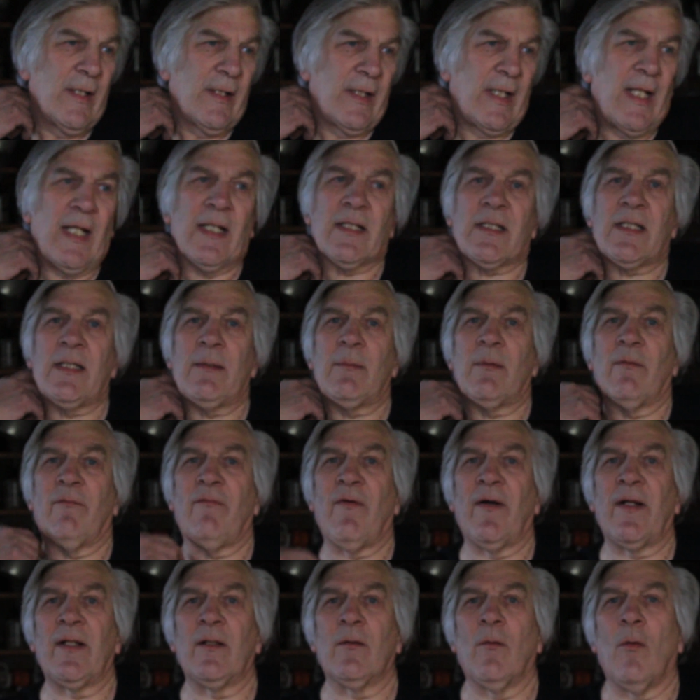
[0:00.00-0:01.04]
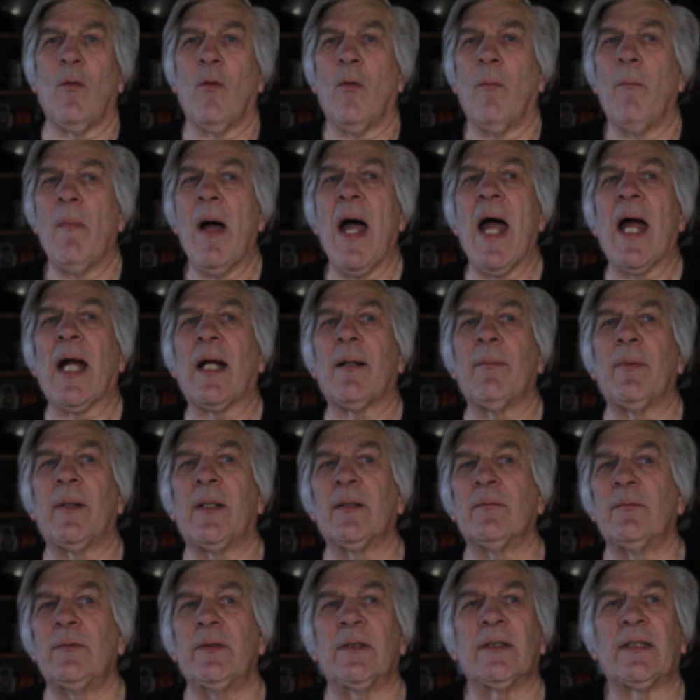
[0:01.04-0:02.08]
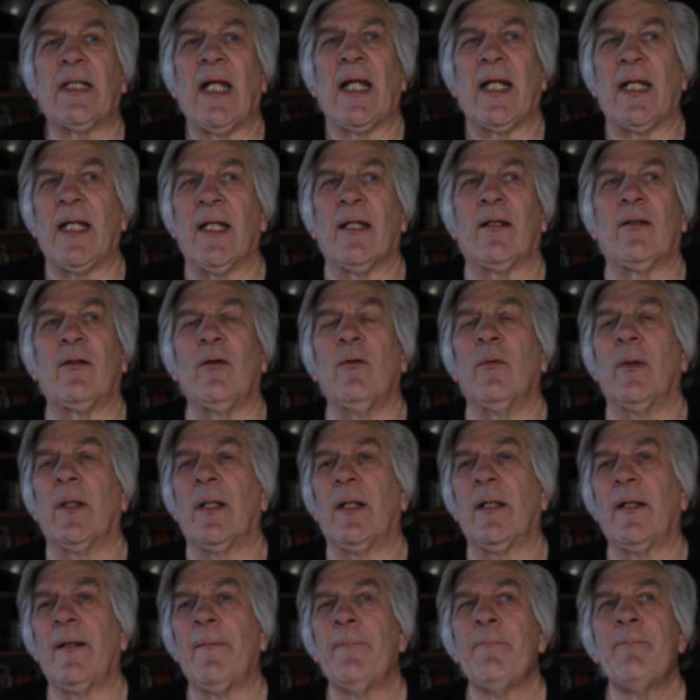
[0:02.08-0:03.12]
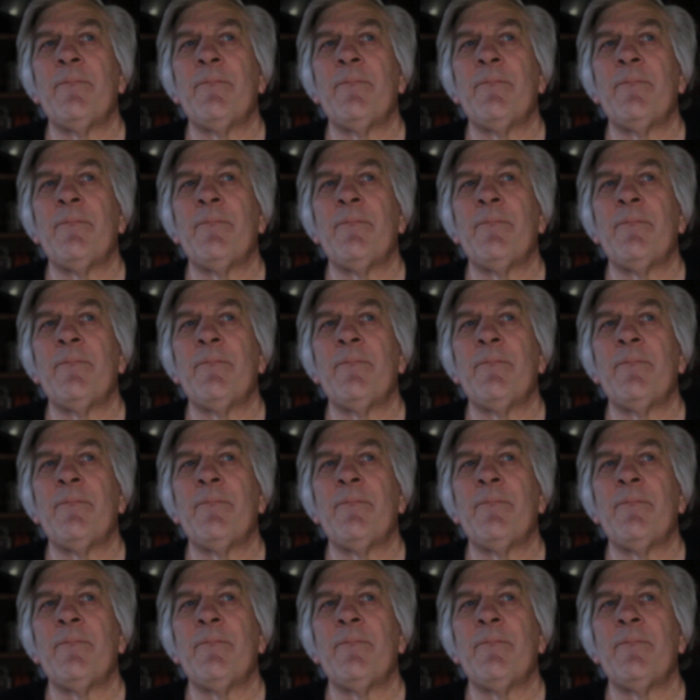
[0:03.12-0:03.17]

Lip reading: Can't seem to find the hole back because we just can't get to it.